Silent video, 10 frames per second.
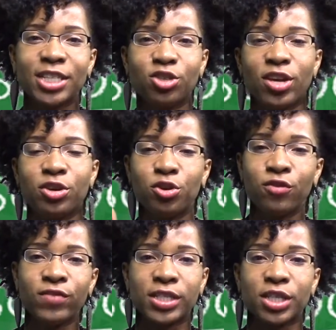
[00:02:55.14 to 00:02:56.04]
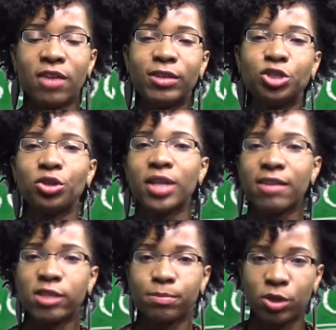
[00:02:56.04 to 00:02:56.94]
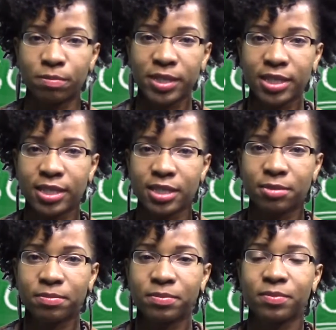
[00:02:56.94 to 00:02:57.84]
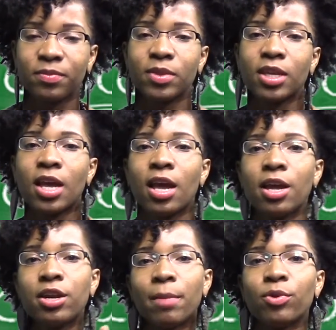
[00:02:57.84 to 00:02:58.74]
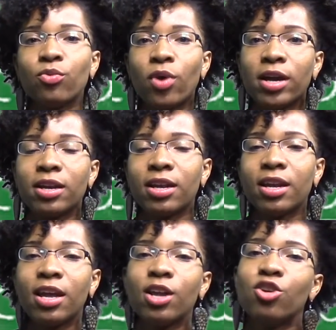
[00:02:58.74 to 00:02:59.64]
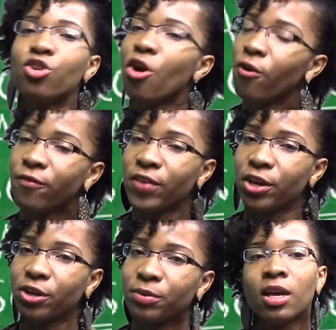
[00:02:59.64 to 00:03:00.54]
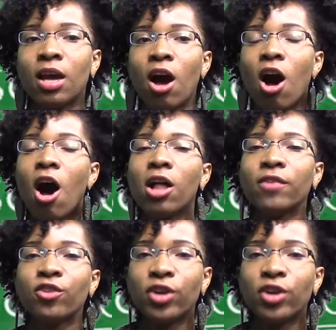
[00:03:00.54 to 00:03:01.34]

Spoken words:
to know that you've discovered your life's purpose. Number 1, no fear. All of your